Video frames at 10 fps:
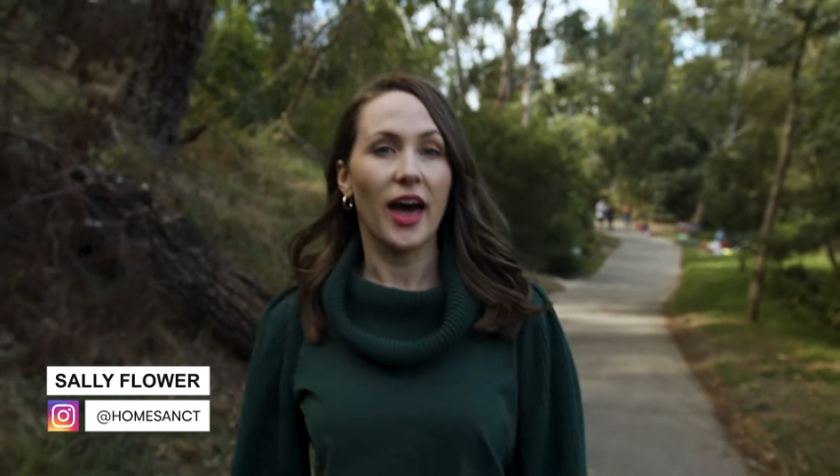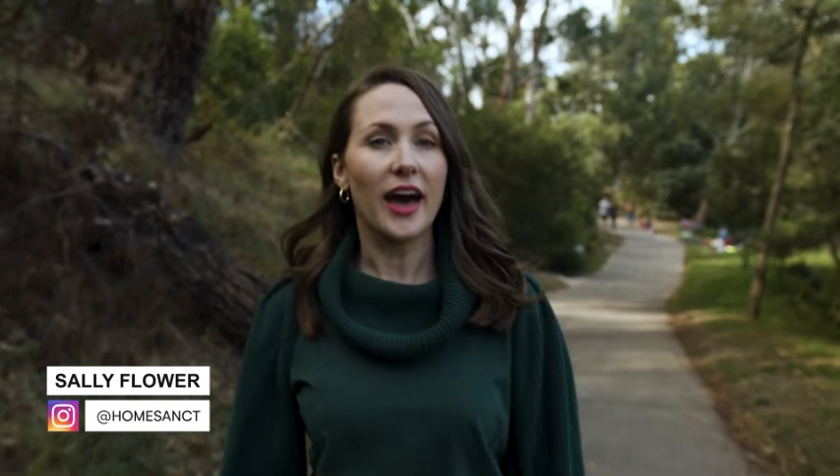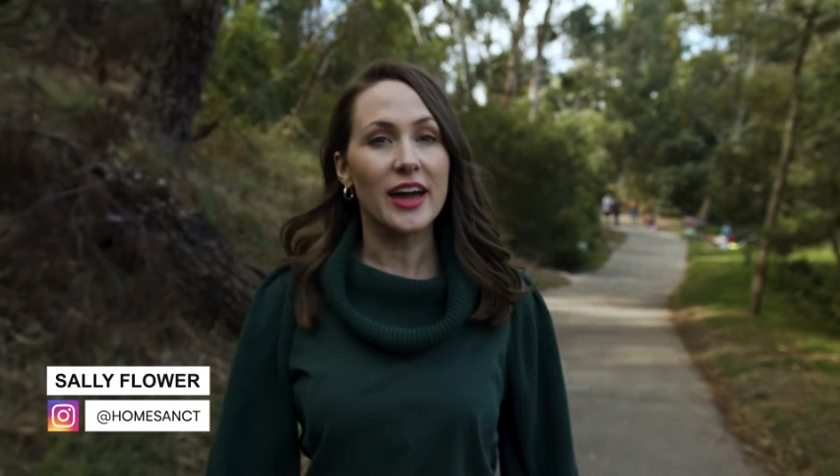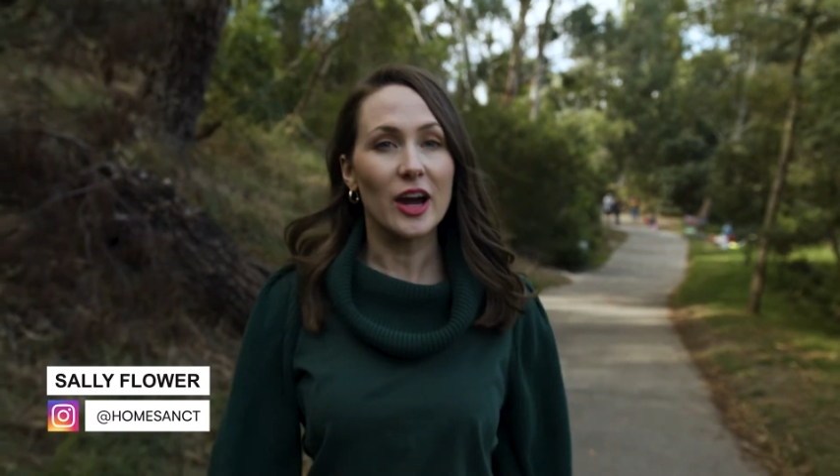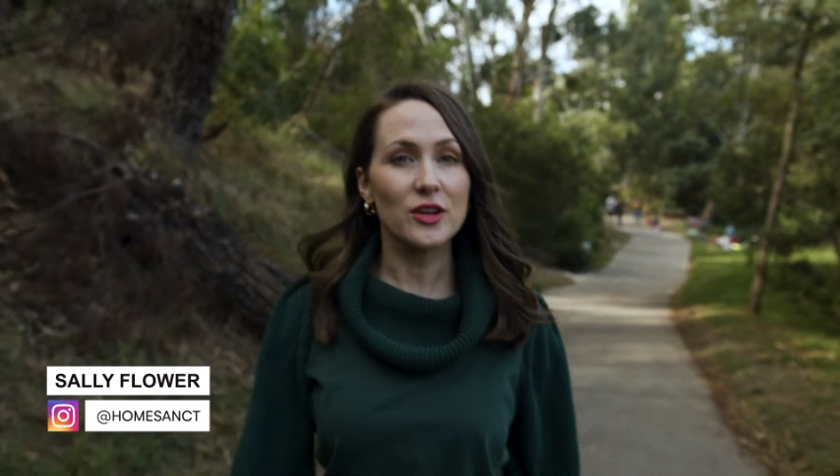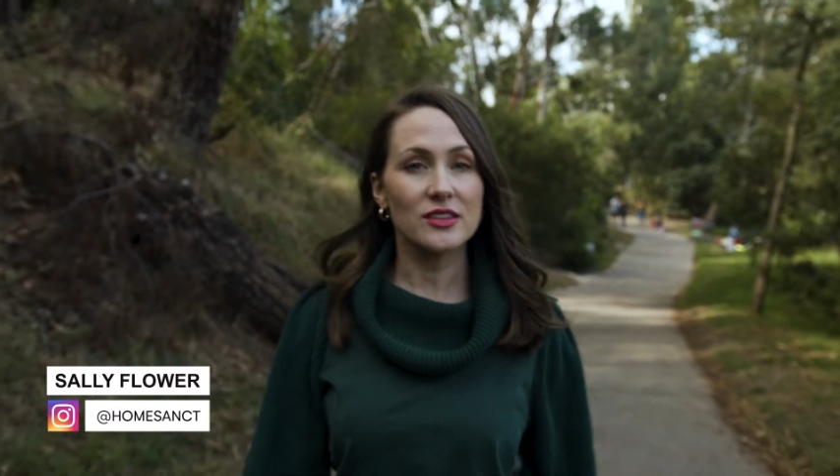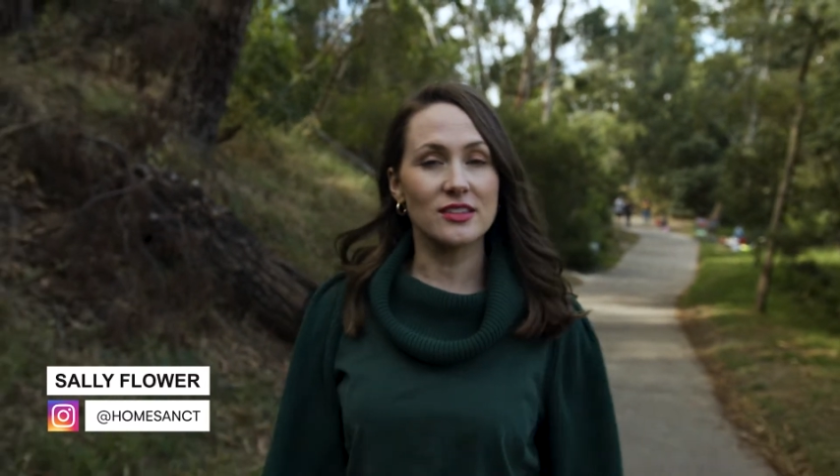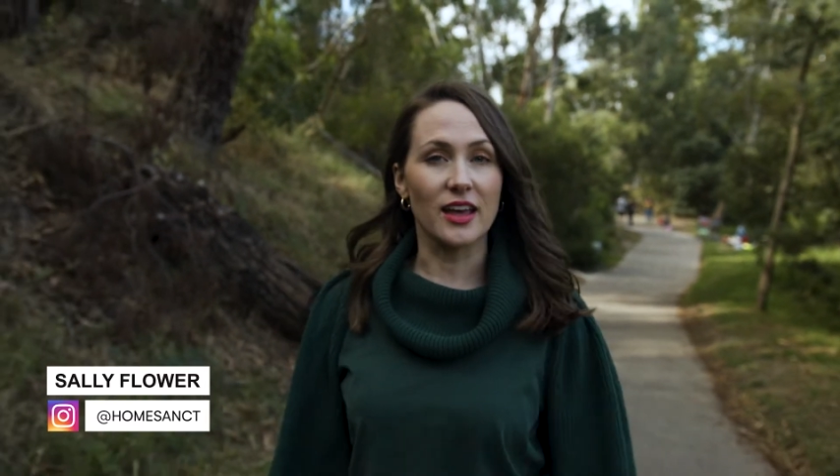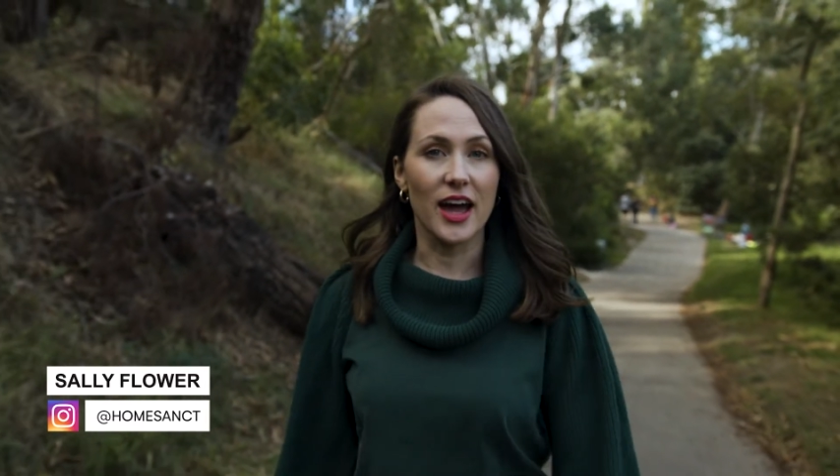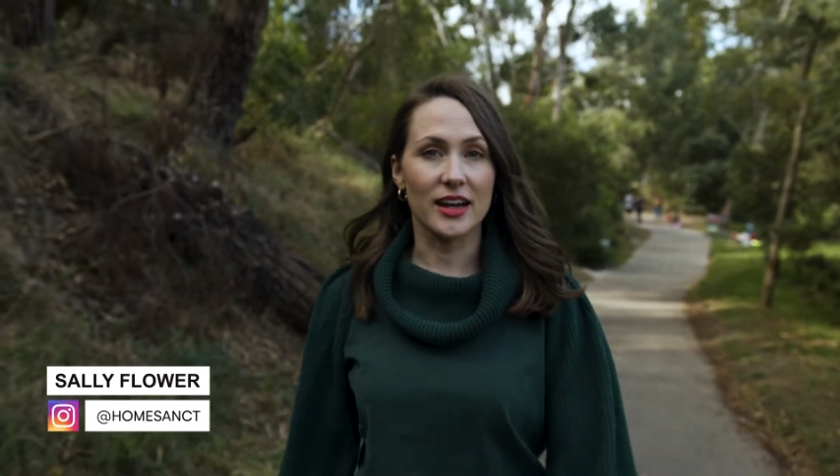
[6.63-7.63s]
Our current
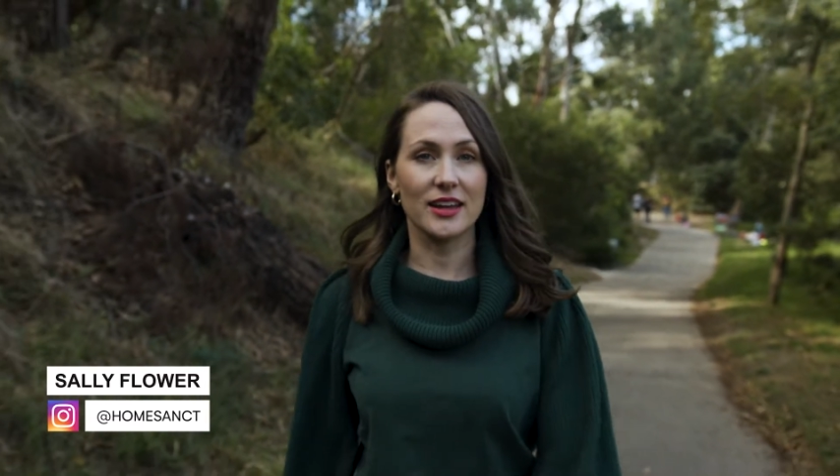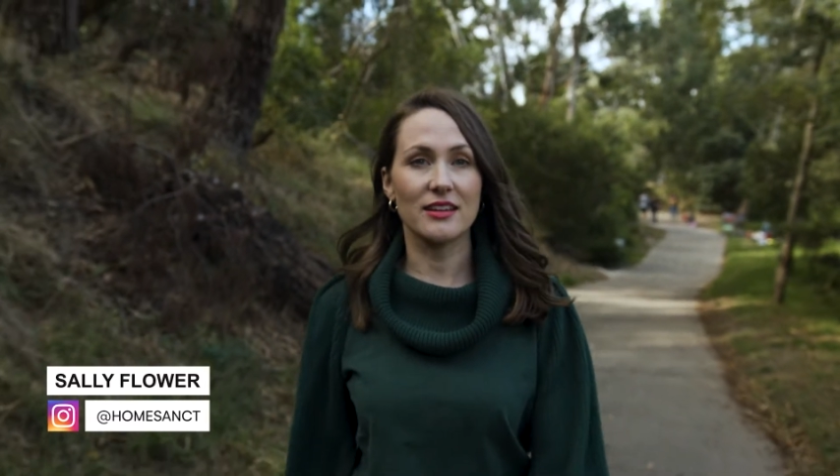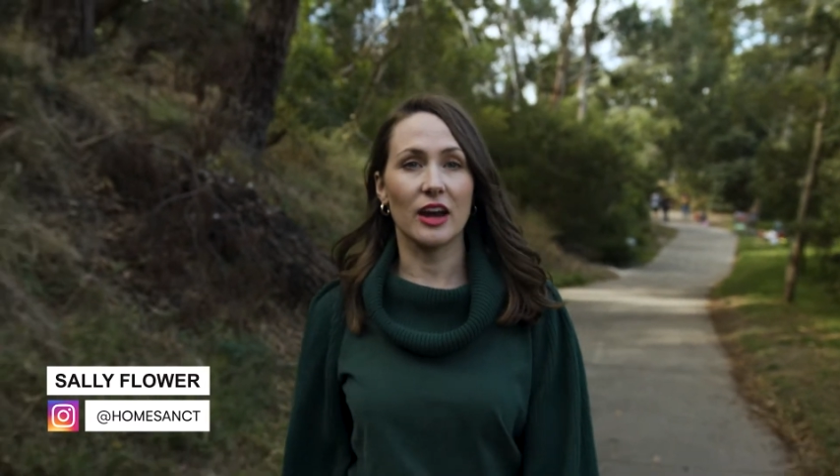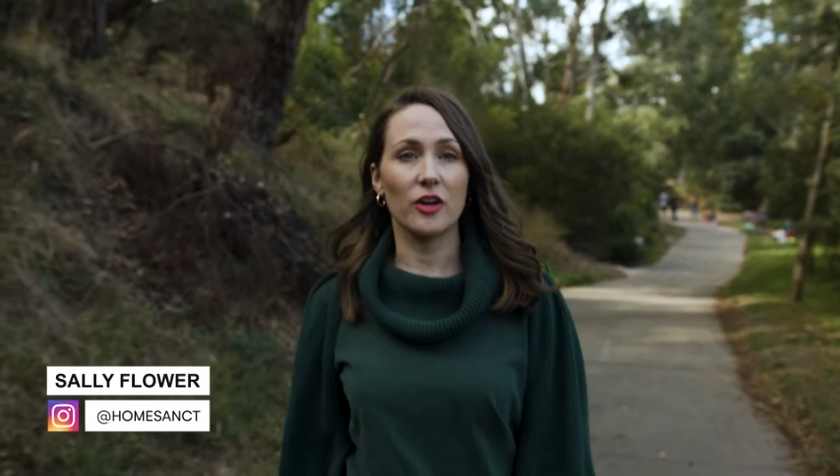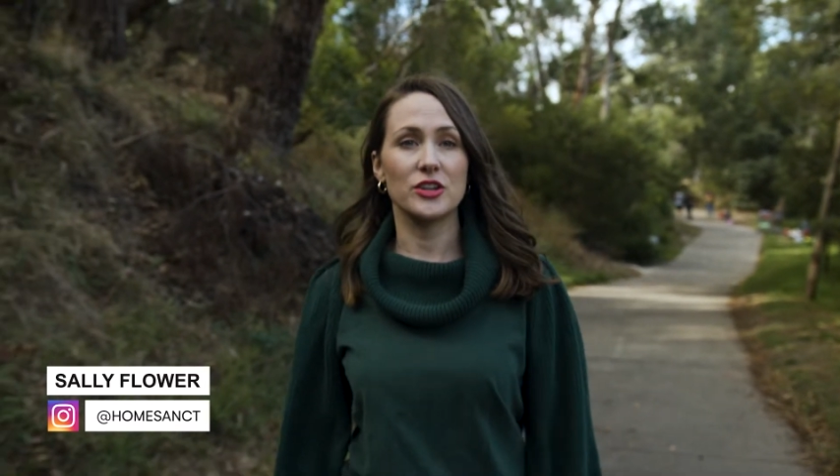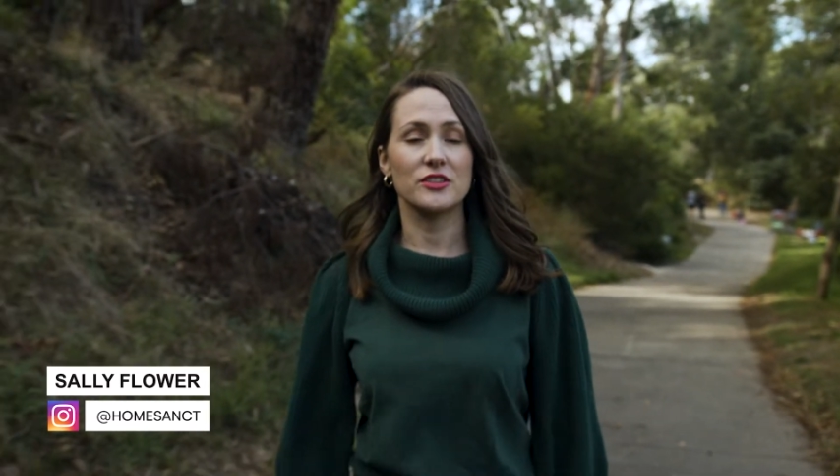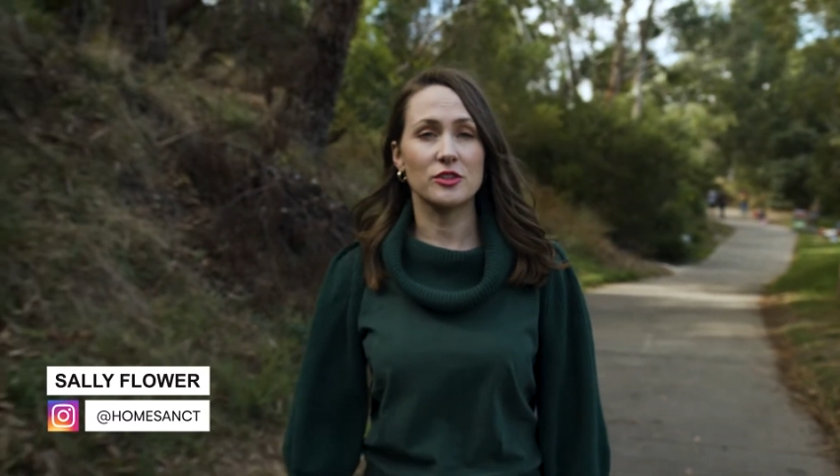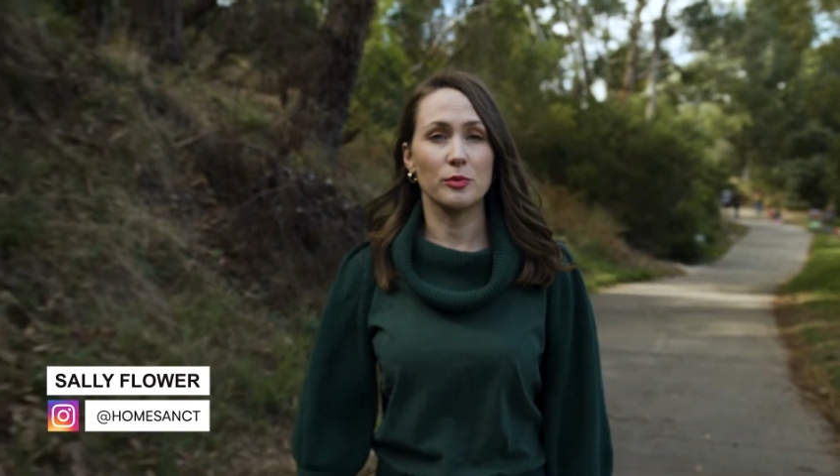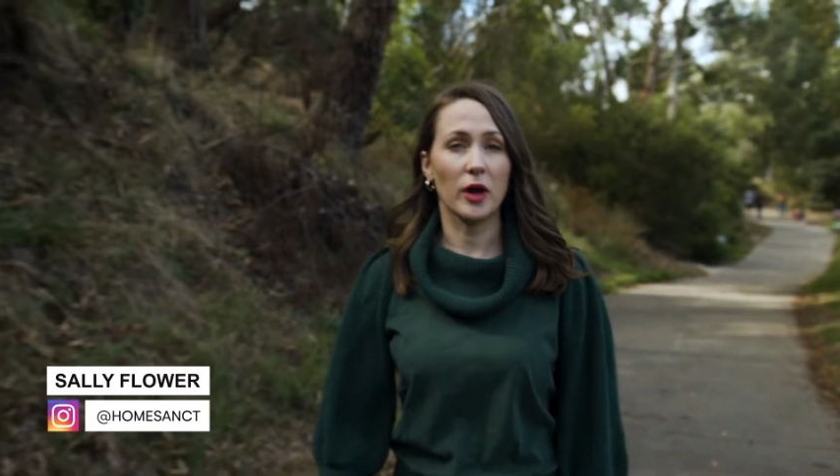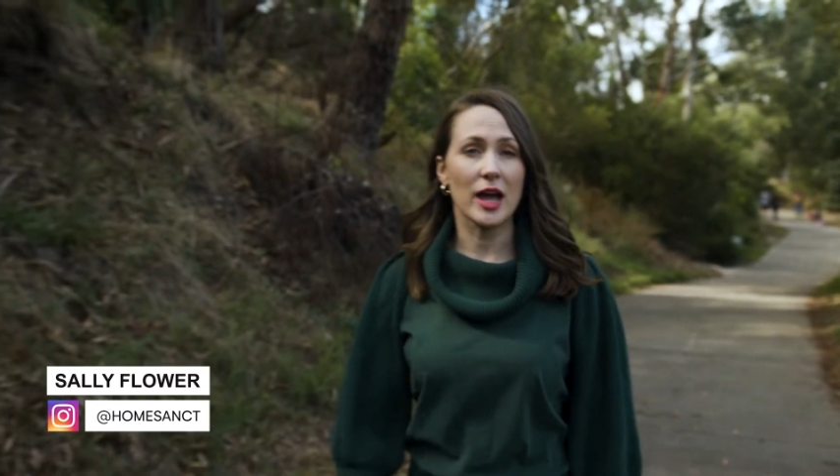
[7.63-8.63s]
society encourages us
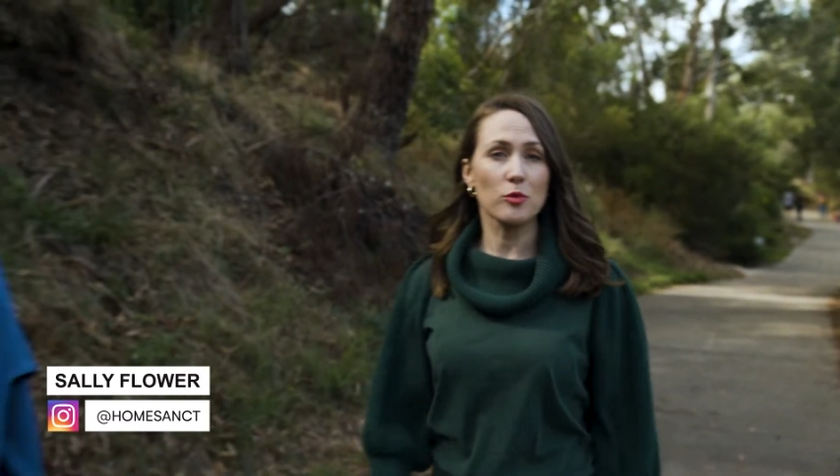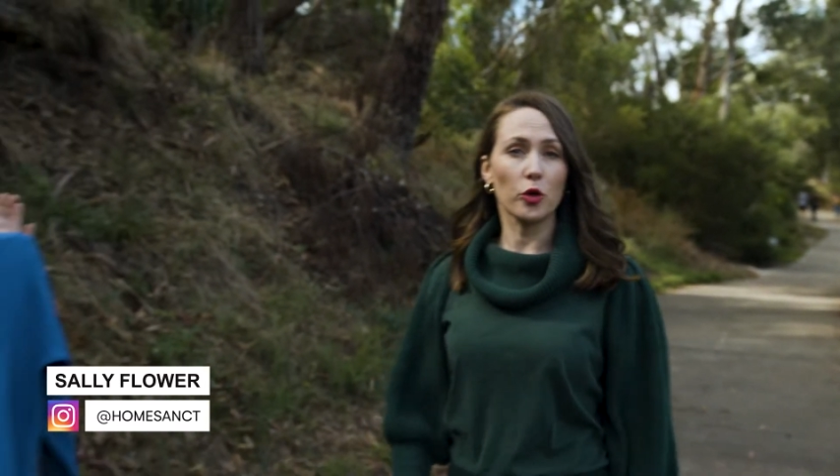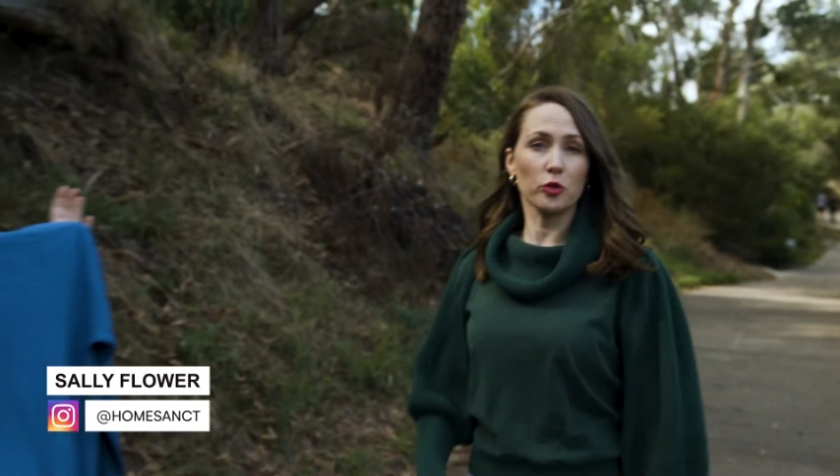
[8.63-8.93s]
to buy more